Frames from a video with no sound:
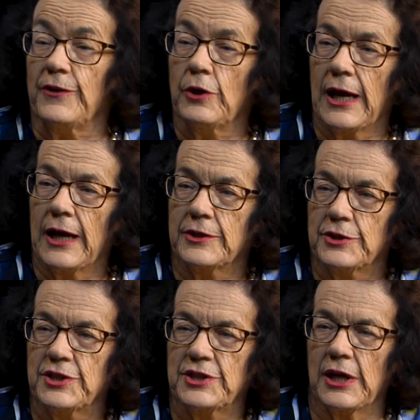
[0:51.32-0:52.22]
very hard
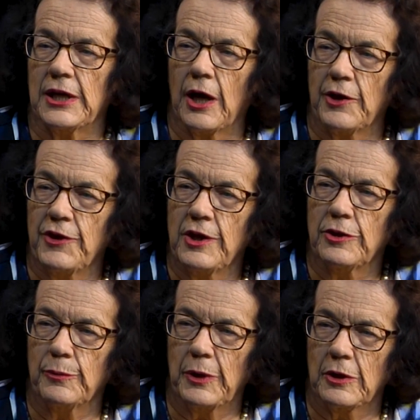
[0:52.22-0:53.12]
to say. I think
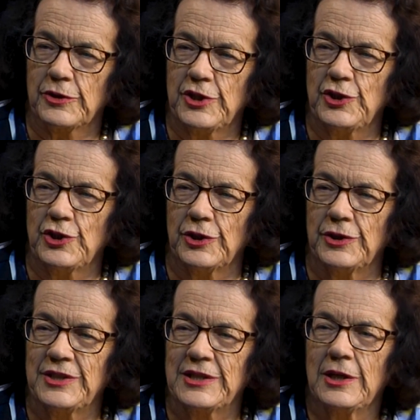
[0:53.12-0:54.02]
the
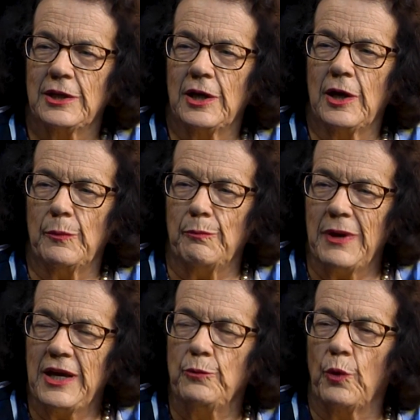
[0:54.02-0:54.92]
politicians
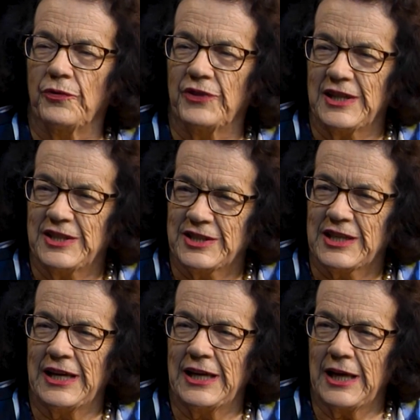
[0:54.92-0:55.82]
mean what they
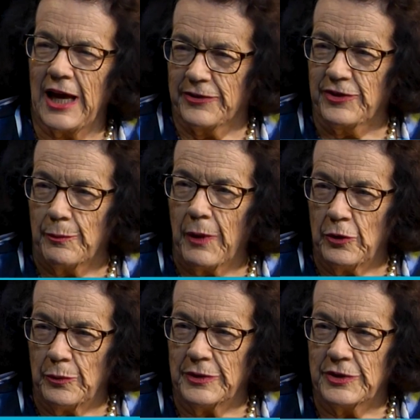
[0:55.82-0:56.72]
say at the
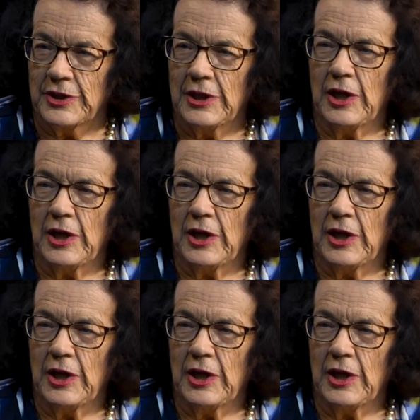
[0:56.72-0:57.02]
moment,